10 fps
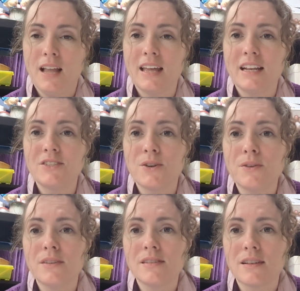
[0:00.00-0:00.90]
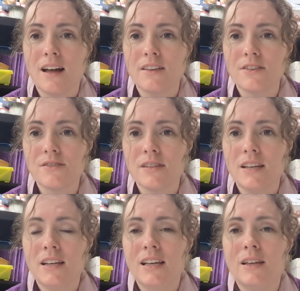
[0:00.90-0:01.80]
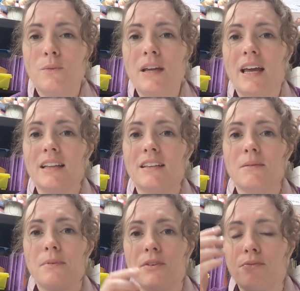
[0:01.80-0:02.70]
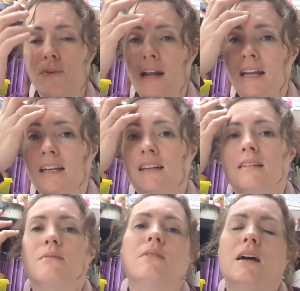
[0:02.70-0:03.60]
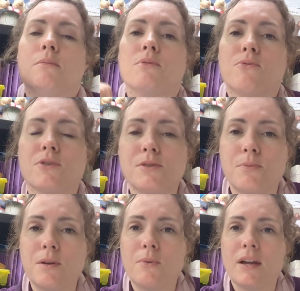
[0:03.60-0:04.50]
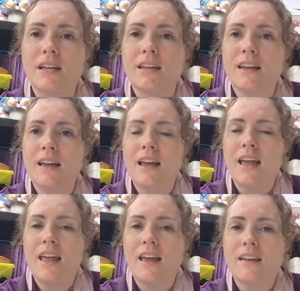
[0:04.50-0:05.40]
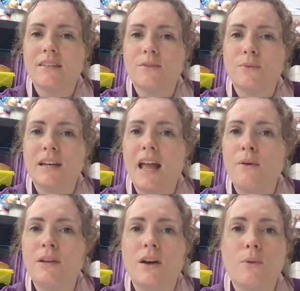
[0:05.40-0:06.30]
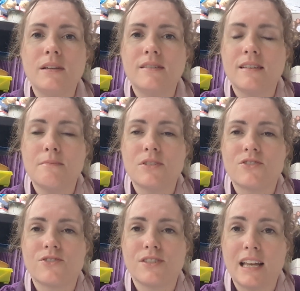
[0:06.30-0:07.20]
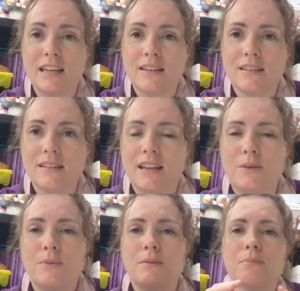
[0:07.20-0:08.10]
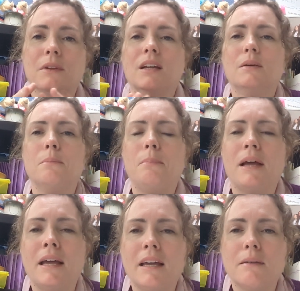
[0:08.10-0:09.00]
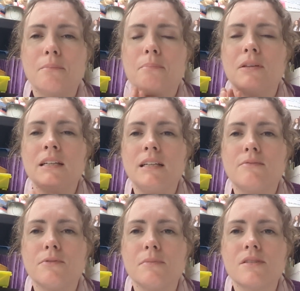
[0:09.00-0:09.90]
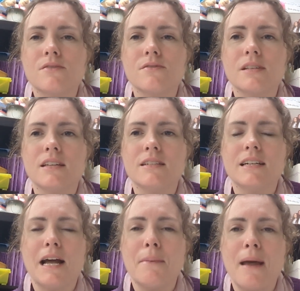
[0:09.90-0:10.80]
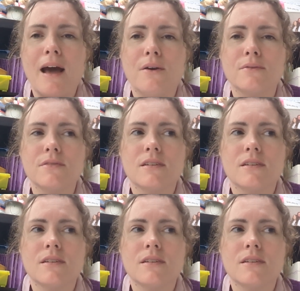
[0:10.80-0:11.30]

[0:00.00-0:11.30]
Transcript: And I told the scholars we had a little bit of rain um, before spring break, and when we'd always sing Mr. Sun. We'd beg, plead for Mr. Sun to come out.